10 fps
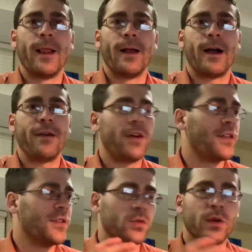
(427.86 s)
I've
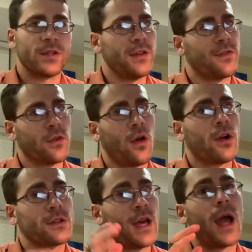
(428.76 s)
had this whiskey for a
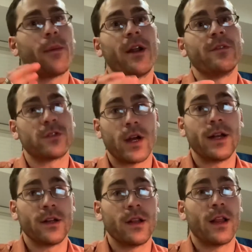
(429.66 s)
long time, and I've tried
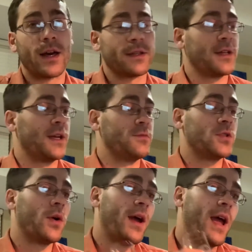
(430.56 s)
it a lot of times,
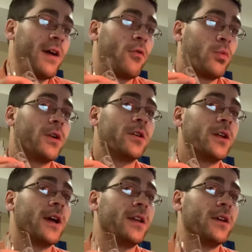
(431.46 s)
so I have a pretty good
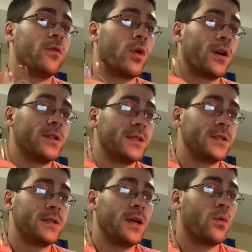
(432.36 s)
idea of where I
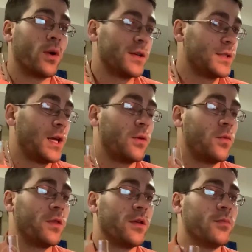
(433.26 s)
stand
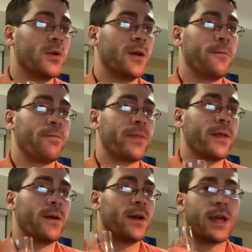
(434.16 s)
with it. But
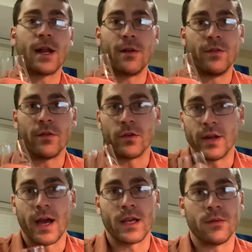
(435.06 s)
again, I've never
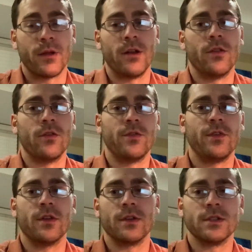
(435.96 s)
documented those
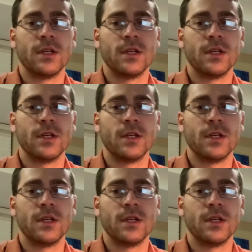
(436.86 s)
feelings.